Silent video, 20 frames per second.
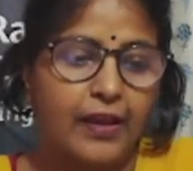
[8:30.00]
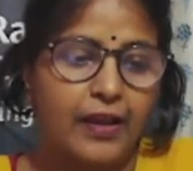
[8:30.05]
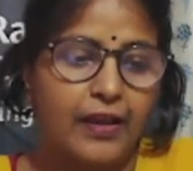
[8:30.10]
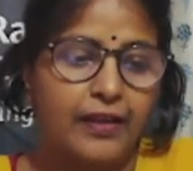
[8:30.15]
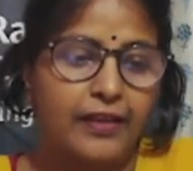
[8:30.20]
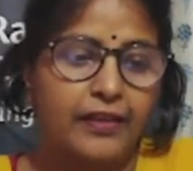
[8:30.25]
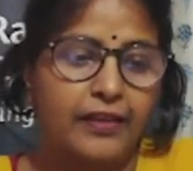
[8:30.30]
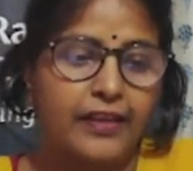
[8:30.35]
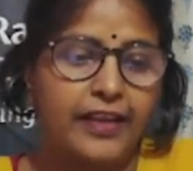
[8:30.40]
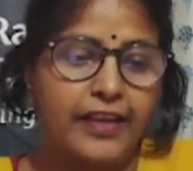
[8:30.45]

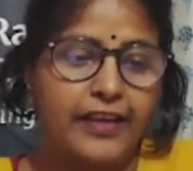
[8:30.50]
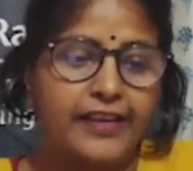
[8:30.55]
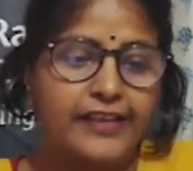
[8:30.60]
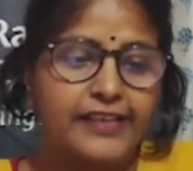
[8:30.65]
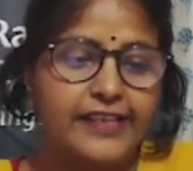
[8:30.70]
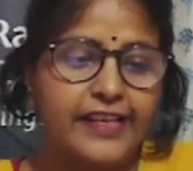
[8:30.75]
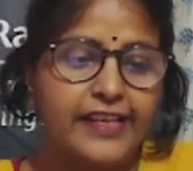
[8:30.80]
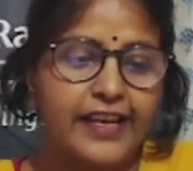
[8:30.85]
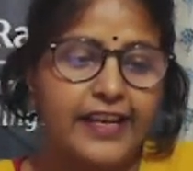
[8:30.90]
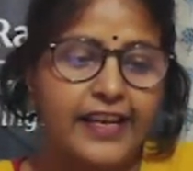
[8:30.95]
there is
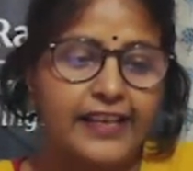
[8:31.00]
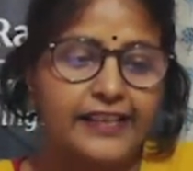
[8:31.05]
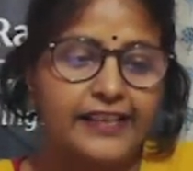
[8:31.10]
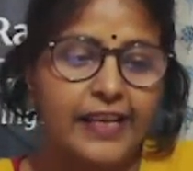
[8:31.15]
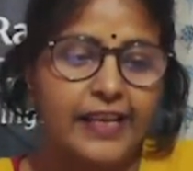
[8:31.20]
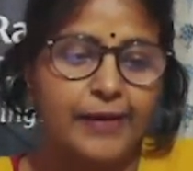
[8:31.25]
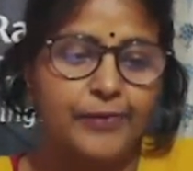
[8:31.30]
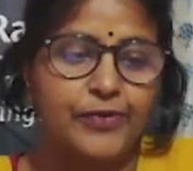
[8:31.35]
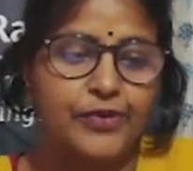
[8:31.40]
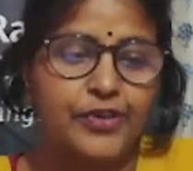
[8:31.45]
an
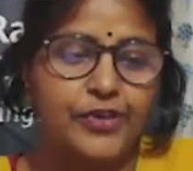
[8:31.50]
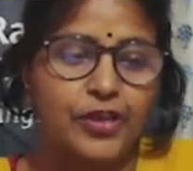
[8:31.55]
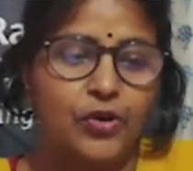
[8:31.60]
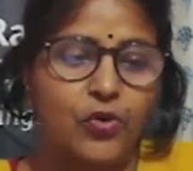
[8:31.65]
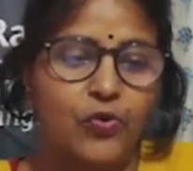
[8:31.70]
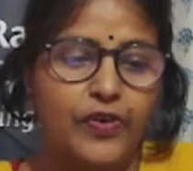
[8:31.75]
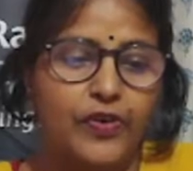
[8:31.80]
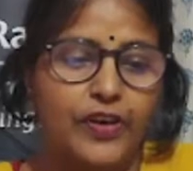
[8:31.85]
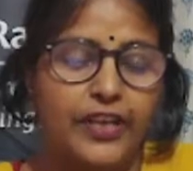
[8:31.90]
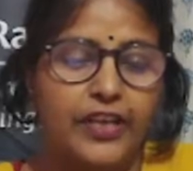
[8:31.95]
exception
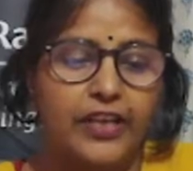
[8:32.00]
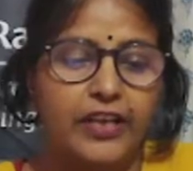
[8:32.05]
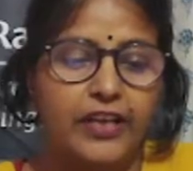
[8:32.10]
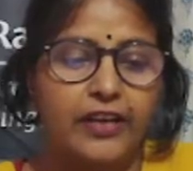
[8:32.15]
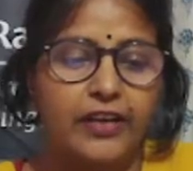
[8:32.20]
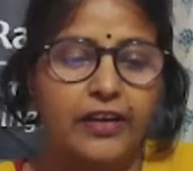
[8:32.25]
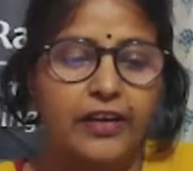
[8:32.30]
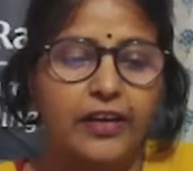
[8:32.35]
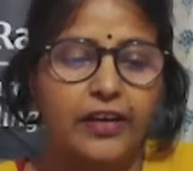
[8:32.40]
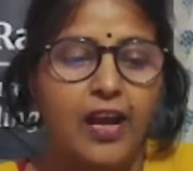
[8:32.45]
over
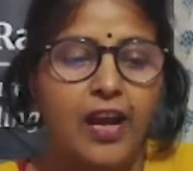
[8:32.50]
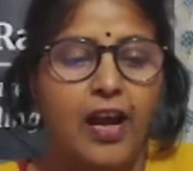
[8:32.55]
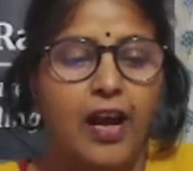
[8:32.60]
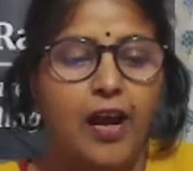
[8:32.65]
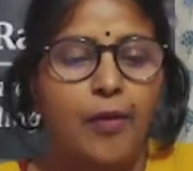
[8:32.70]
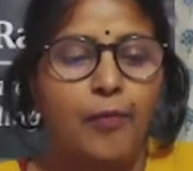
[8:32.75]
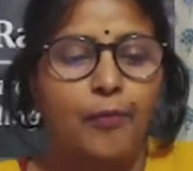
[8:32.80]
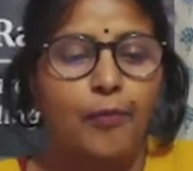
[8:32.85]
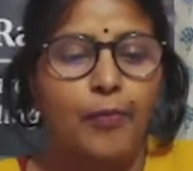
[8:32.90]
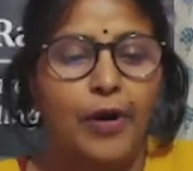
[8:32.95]
here.
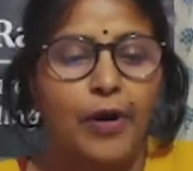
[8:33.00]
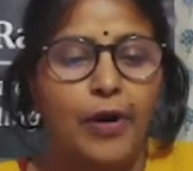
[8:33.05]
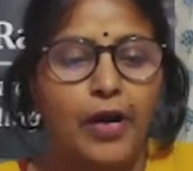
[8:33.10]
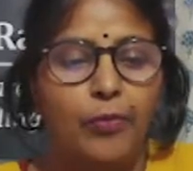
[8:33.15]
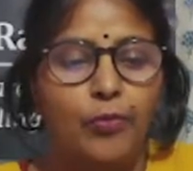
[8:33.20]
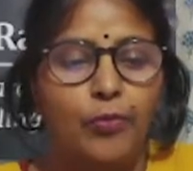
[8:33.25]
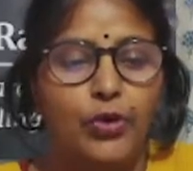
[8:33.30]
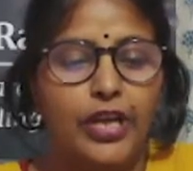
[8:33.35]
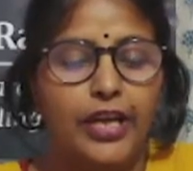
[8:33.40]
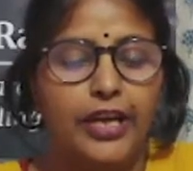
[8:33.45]

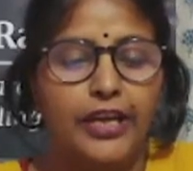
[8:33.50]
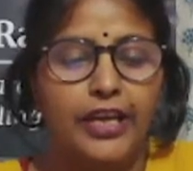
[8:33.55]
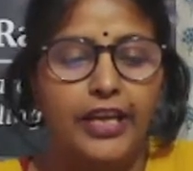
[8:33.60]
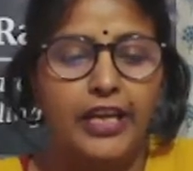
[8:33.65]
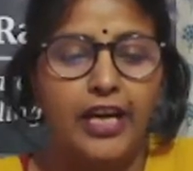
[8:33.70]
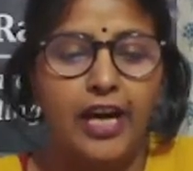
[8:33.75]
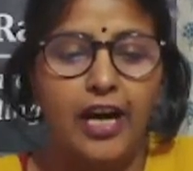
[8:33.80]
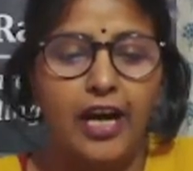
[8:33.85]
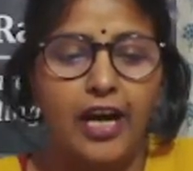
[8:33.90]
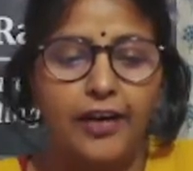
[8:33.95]
Pulmonary
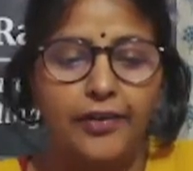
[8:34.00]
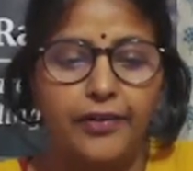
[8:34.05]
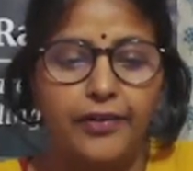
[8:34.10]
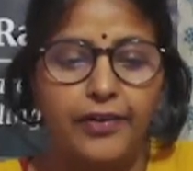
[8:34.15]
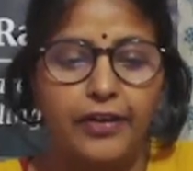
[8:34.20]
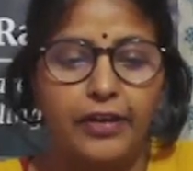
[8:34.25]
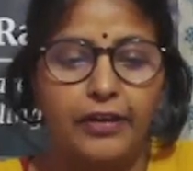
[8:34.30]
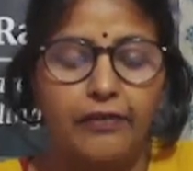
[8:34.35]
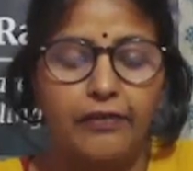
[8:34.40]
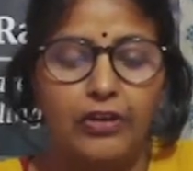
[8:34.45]

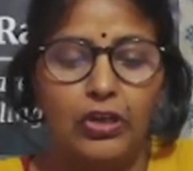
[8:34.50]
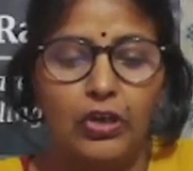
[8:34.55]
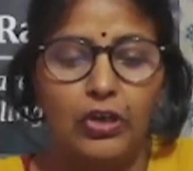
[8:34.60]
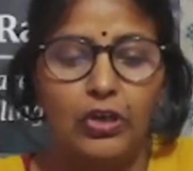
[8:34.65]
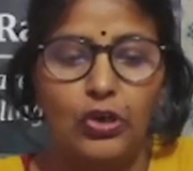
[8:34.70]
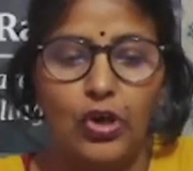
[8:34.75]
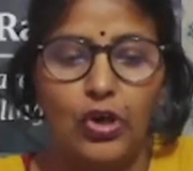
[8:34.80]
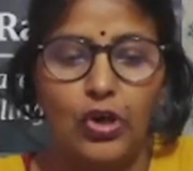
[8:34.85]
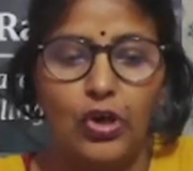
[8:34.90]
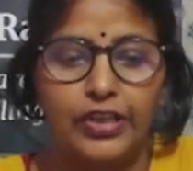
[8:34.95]
artery will
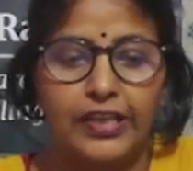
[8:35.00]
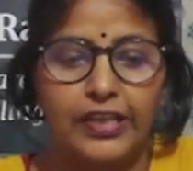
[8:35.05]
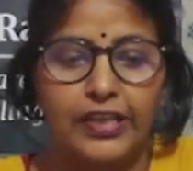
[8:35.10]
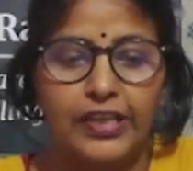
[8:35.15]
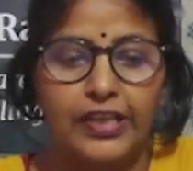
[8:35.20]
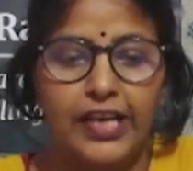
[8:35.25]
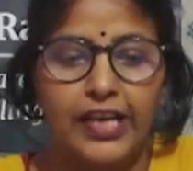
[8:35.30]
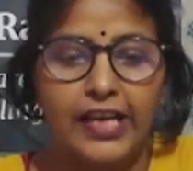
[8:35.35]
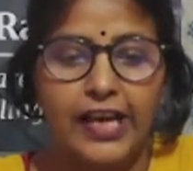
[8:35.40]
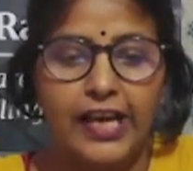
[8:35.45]
not
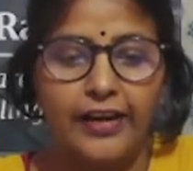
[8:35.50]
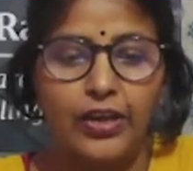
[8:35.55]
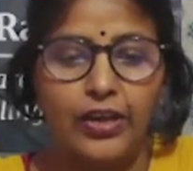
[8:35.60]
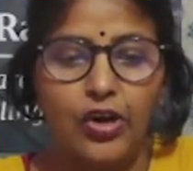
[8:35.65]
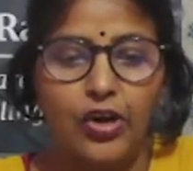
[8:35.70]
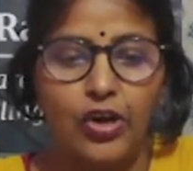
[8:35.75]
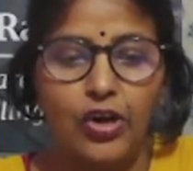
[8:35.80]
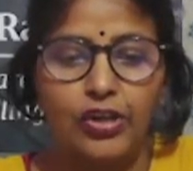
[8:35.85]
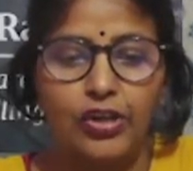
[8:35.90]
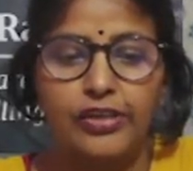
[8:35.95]
carry
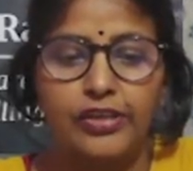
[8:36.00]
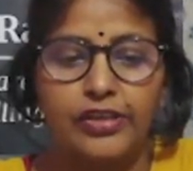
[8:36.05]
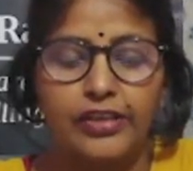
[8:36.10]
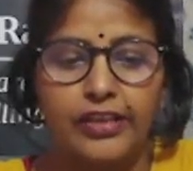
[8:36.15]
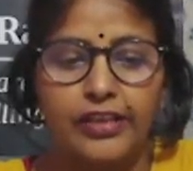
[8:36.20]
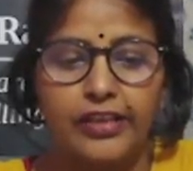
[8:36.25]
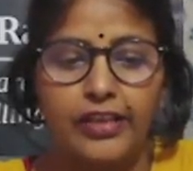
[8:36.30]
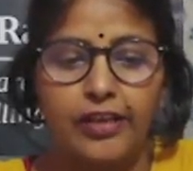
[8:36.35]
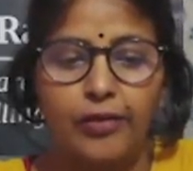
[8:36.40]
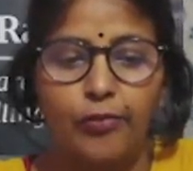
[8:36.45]

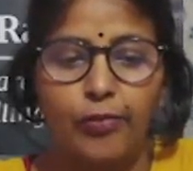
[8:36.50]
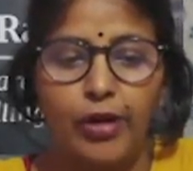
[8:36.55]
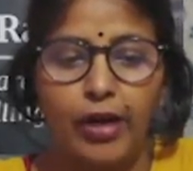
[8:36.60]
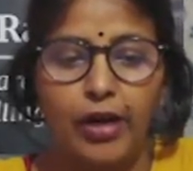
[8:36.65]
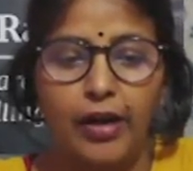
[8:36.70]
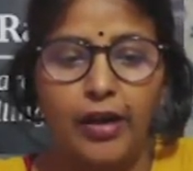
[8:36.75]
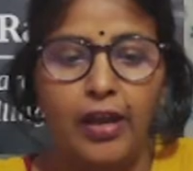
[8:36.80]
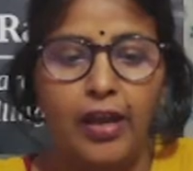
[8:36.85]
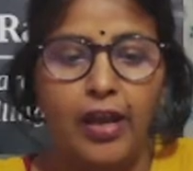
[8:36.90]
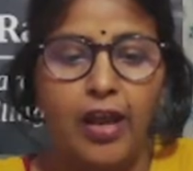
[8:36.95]
oxygenated
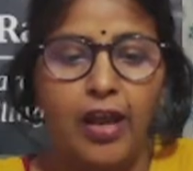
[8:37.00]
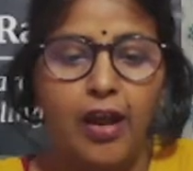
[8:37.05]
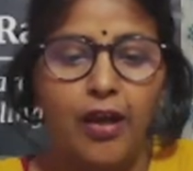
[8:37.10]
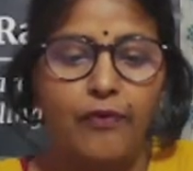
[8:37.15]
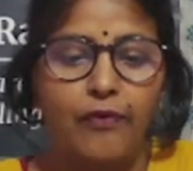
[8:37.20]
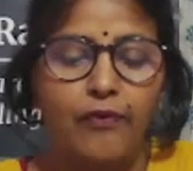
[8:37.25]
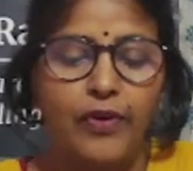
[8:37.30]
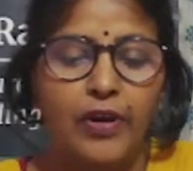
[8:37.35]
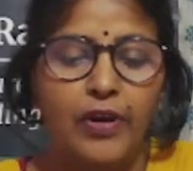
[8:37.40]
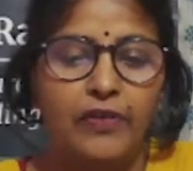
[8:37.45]
blood.
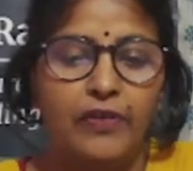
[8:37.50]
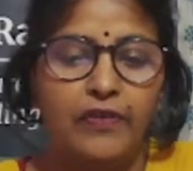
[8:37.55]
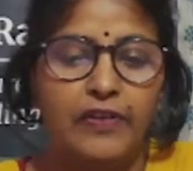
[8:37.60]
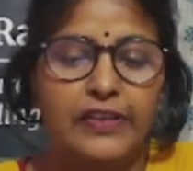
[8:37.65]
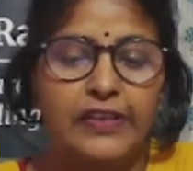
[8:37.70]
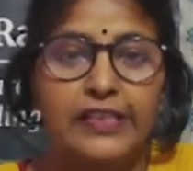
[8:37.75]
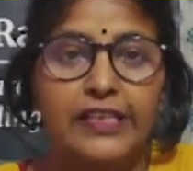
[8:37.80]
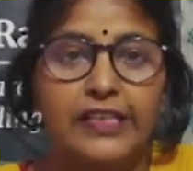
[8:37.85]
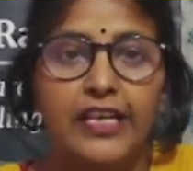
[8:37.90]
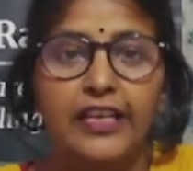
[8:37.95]
When we will
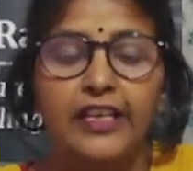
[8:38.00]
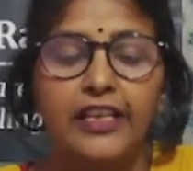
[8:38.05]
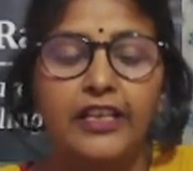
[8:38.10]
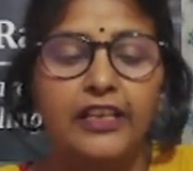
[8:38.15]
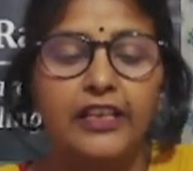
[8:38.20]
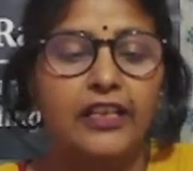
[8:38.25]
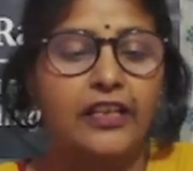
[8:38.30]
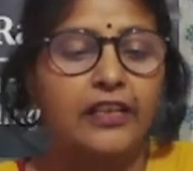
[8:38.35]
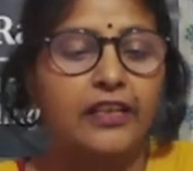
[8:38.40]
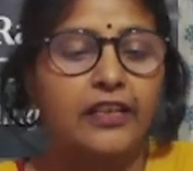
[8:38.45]
study
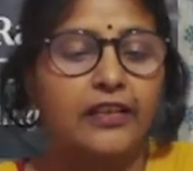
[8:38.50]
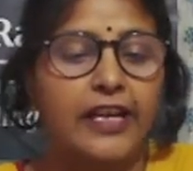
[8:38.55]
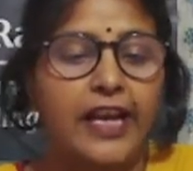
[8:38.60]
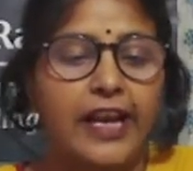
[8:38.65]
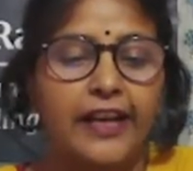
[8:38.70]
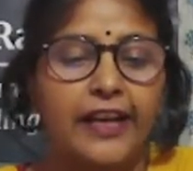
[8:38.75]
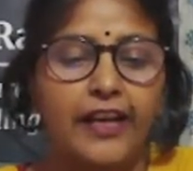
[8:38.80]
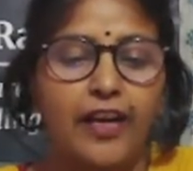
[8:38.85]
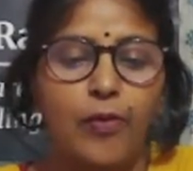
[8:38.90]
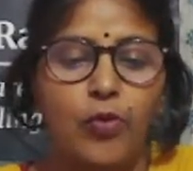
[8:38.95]
the
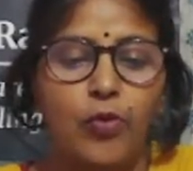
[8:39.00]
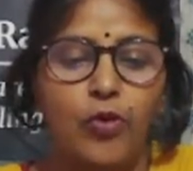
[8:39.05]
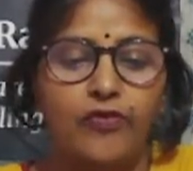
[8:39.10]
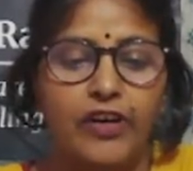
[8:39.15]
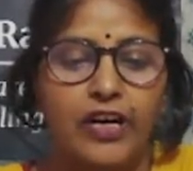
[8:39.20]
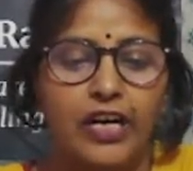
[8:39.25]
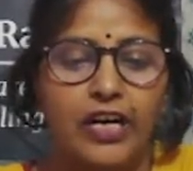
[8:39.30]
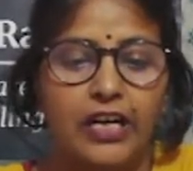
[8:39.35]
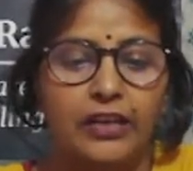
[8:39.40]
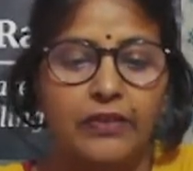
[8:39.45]
diagram of
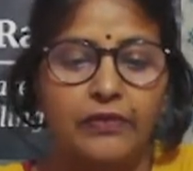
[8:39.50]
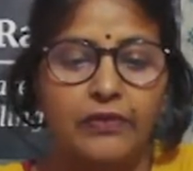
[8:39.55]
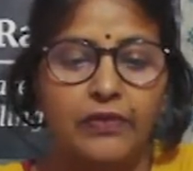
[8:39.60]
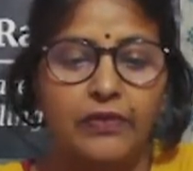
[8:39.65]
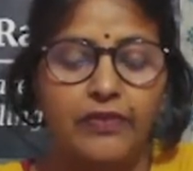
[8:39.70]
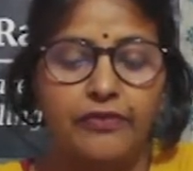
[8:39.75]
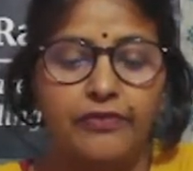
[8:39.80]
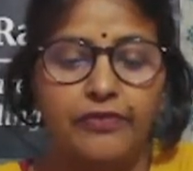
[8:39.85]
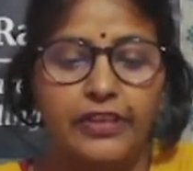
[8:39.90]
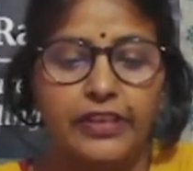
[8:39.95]
heart, we
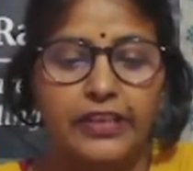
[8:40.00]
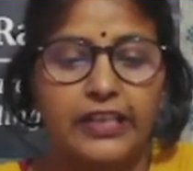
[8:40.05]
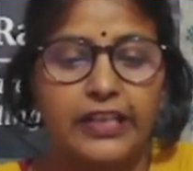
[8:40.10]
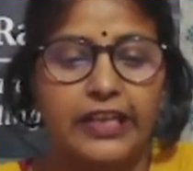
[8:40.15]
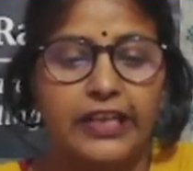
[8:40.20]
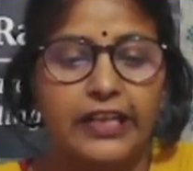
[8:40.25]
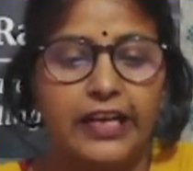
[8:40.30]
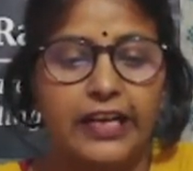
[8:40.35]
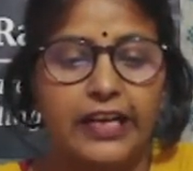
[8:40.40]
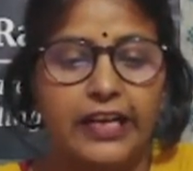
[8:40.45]
will further
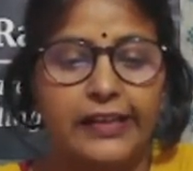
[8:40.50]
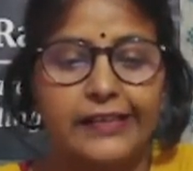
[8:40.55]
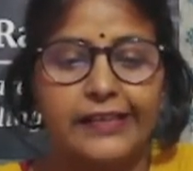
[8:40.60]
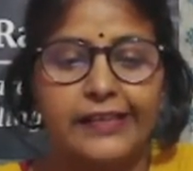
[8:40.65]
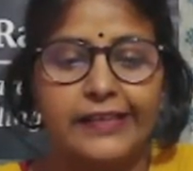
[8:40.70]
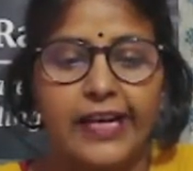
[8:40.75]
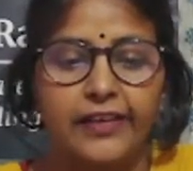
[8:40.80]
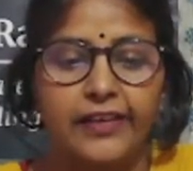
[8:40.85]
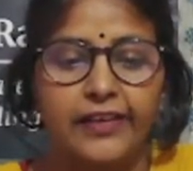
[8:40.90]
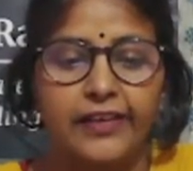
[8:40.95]

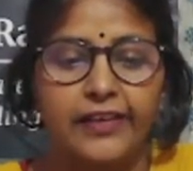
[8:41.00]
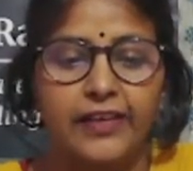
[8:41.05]
understand it.